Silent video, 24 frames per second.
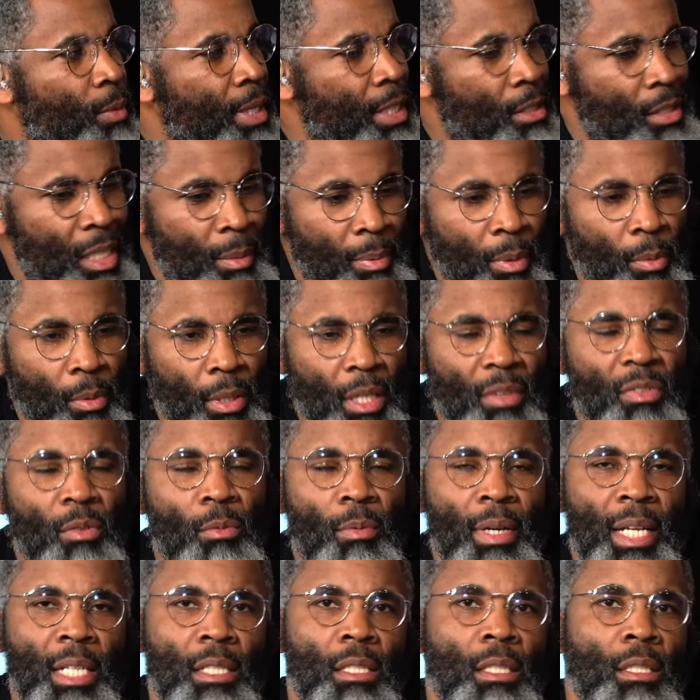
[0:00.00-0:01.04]
You see people lifting
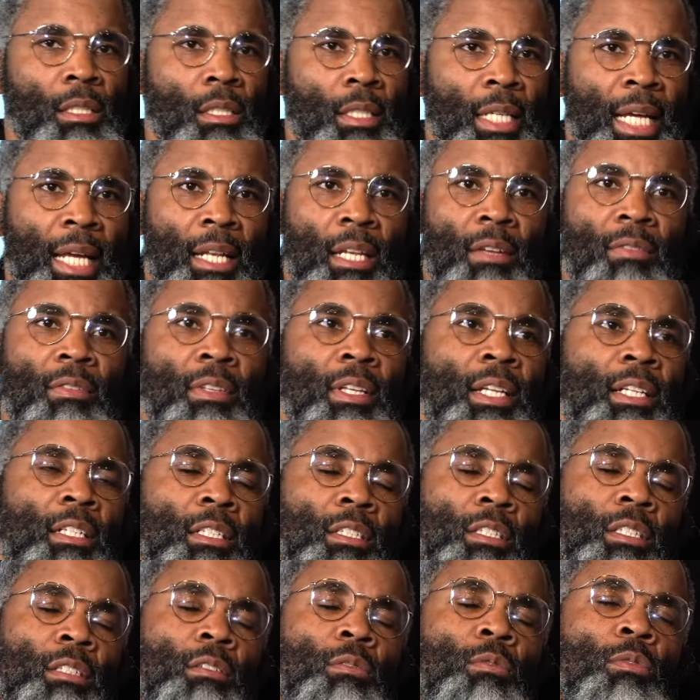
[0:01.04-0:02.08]
weights and deadlifting, they just
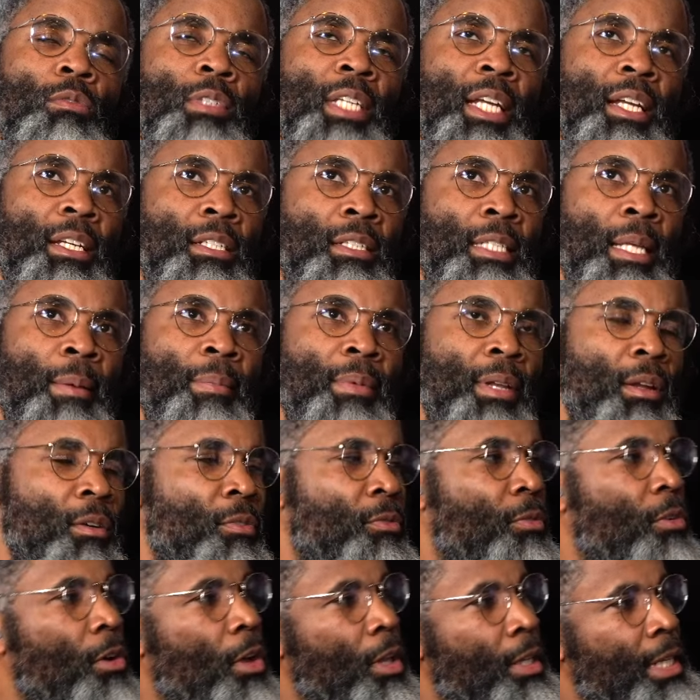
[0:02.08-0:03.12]
take a step and they're
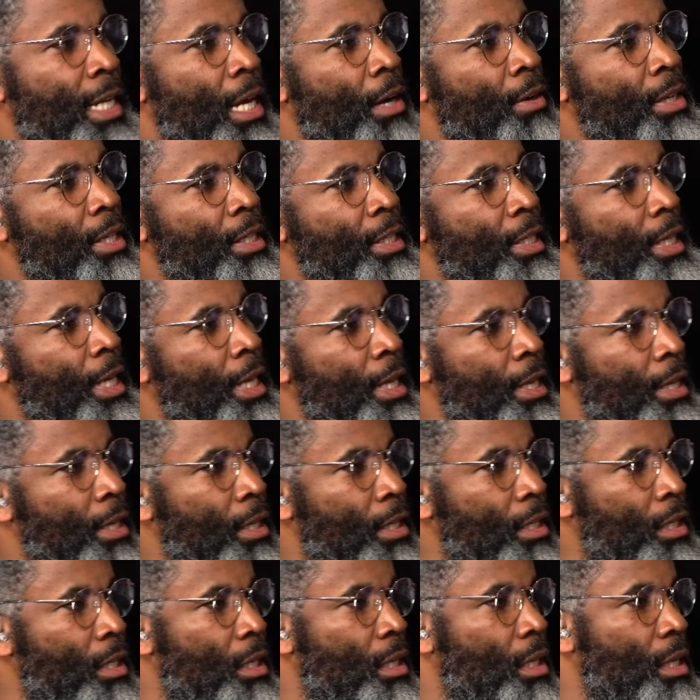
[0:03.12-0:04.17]
falling out, hitting their head,
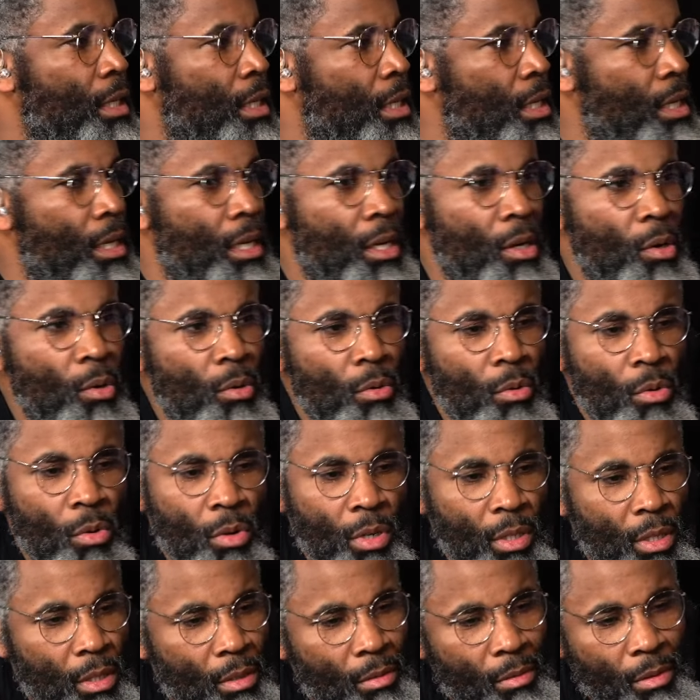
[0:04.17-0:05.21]
or
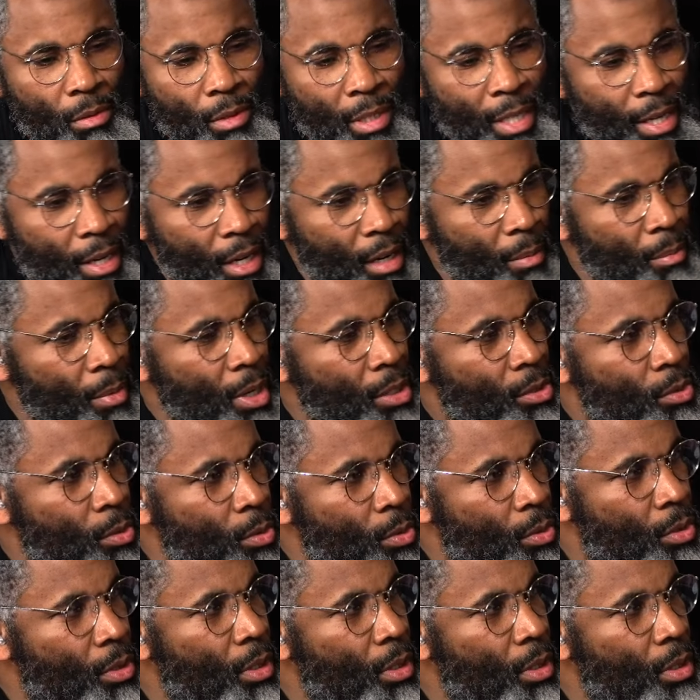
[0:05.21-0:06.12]
tearing muscles.